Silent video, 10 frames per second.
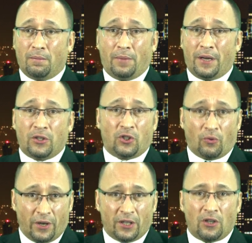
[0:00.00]
but
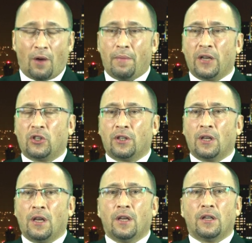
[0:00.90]
Sharia is not mentioned.
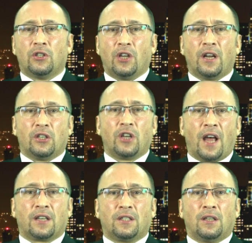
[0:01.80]
Janet
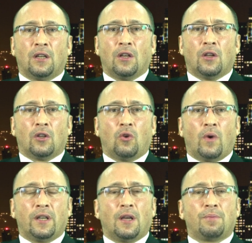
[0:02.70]
Jackson, you
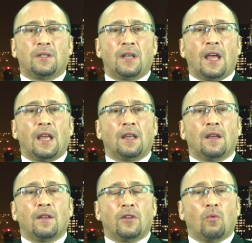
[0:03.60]
end up saying
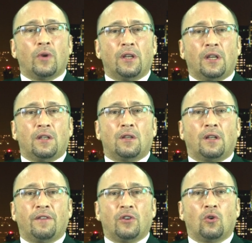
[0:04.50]
that we need to
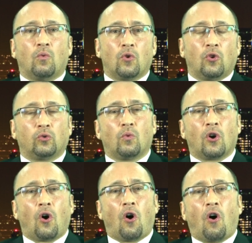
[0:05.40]
live in a world
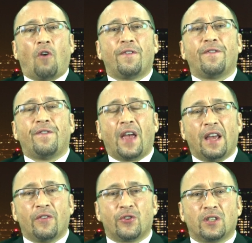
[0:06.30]
where all
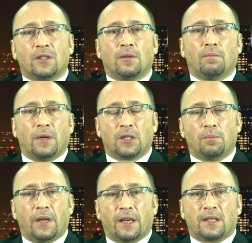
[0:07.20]
faiths
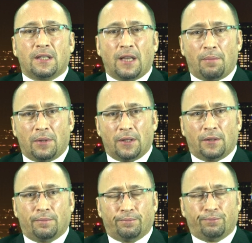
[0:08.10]
must be accepted.